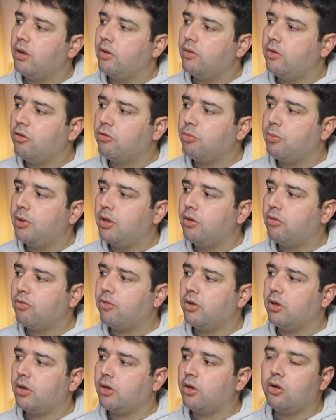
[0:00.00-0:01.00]
this means
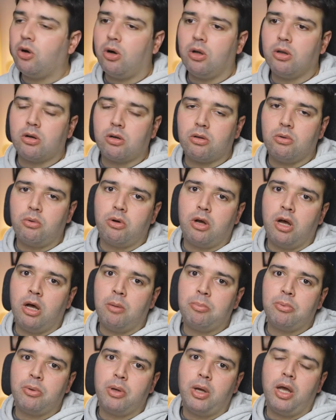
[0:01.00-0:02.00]
uh, color
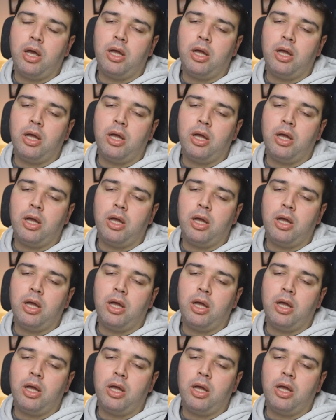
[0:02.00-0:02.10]
lookup,